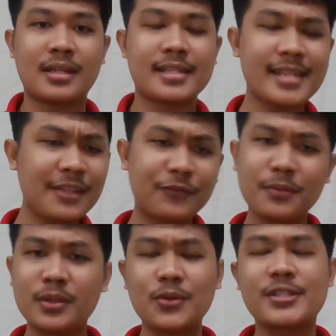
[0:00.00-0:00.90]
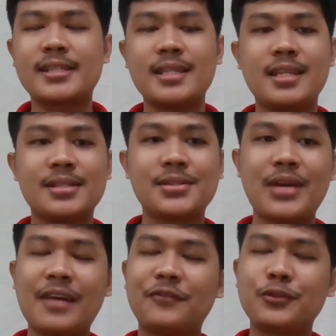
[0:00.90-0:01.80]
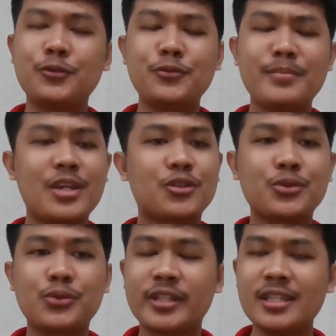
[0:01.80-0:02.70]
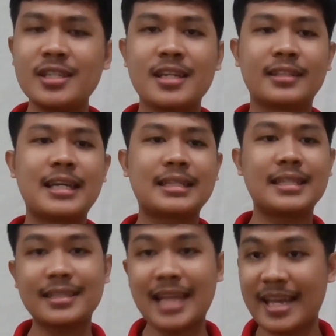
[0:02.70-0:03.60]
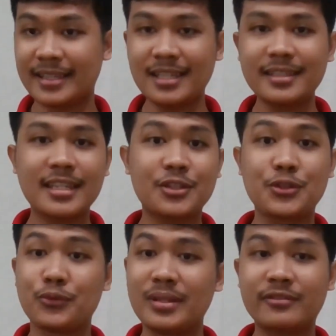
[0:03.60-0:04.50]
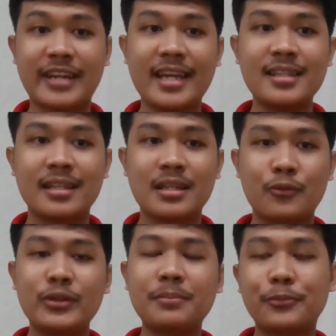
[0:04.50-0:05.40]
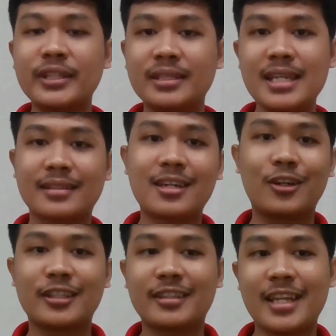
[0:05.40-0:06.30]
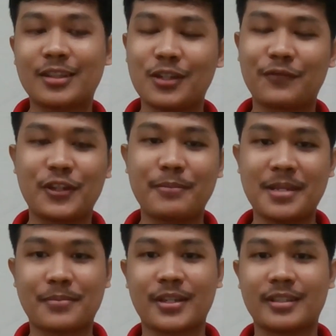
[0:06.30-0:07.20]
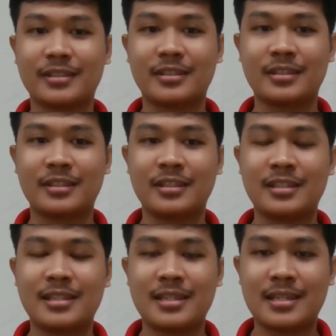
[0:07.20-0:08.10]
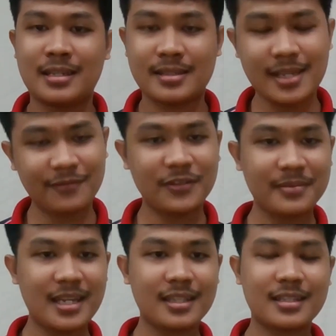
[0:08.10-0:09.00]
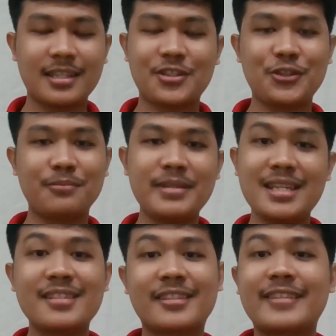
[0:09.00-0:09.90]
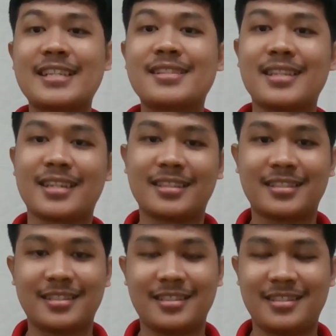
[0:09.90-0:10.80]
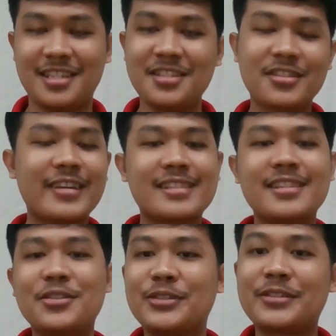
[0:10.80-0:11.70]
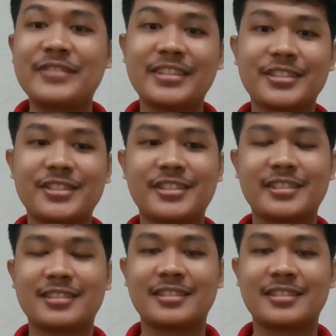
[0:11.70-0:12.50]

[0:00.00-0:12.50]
Aside from those things, you have to make sure that the title that you will write will predict the content of your paper. Aside from that, it should be interesting, interesting to the readers.